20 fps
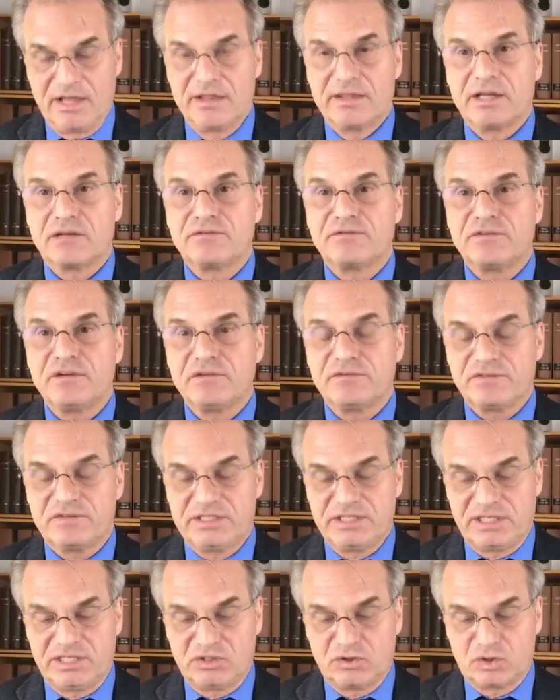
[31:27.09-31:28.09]
that
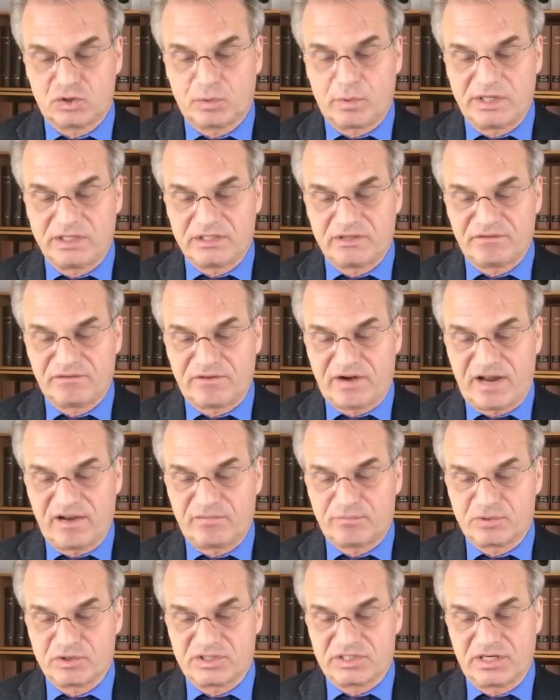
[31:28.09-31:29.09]
15 to
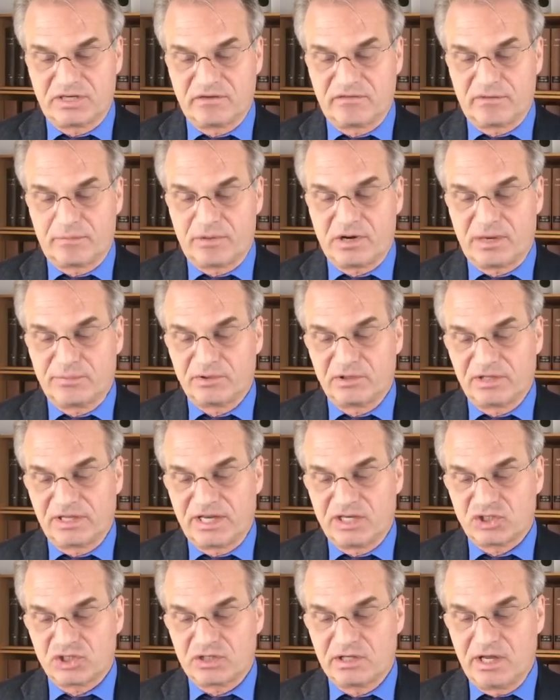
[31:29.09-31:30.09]
25% of the
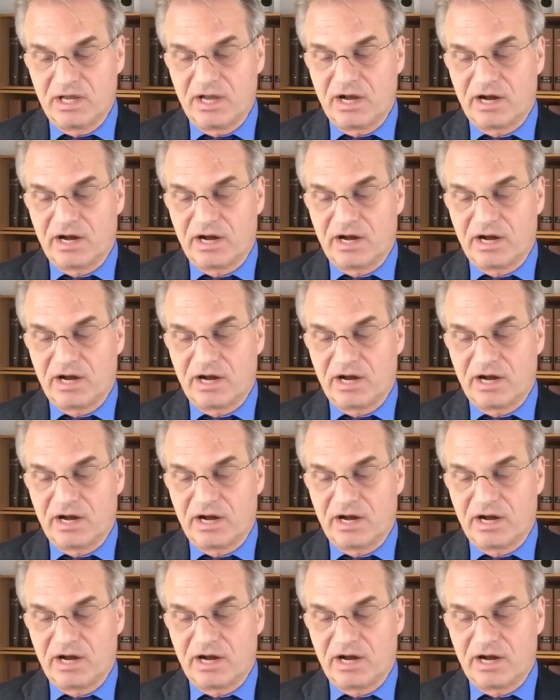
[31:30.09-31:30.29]
population